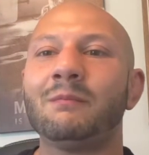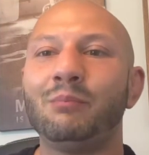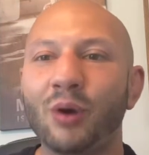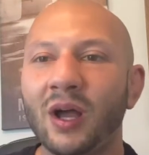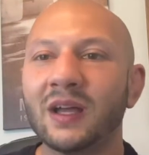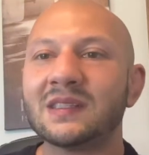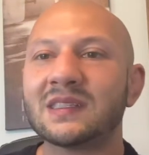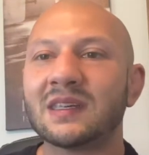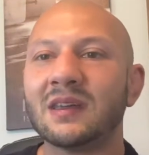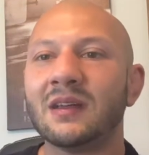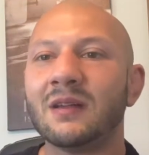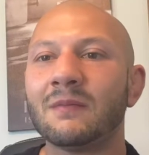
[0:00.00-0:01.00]
But
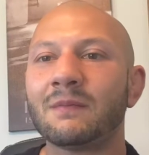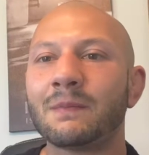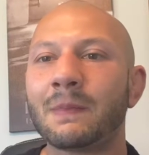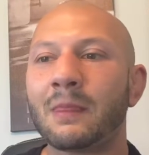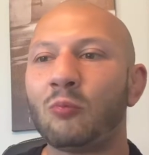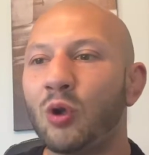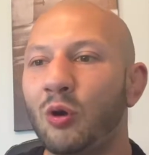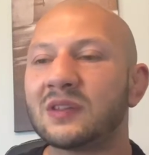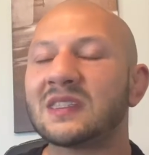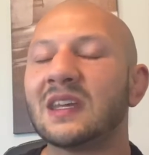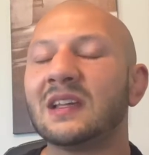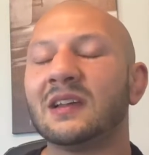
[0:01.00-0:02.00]
we always
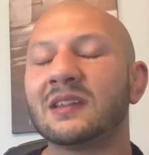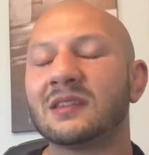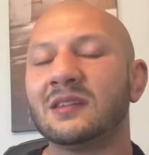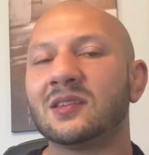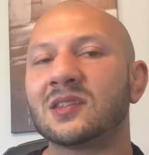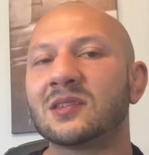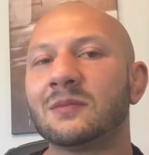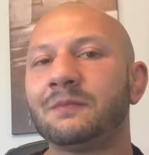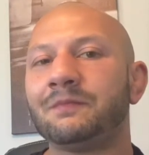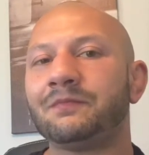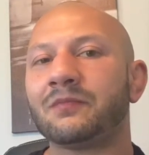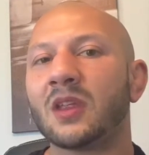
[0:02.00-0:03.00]
say it like this.
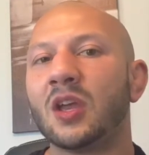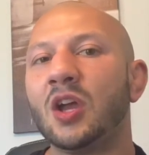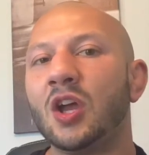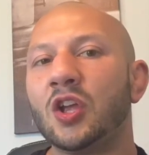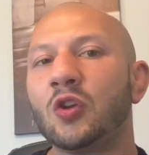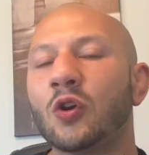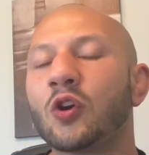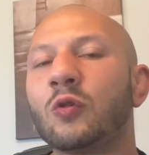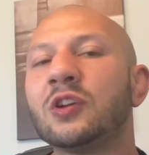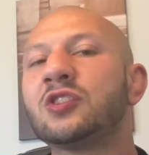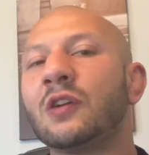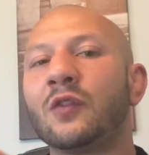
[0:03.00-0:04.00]
You're a
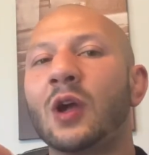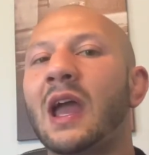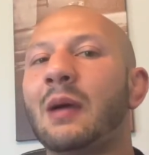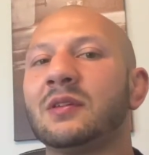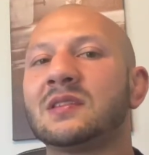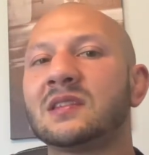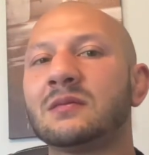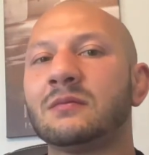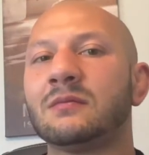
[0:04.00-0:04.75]
creature of your habits.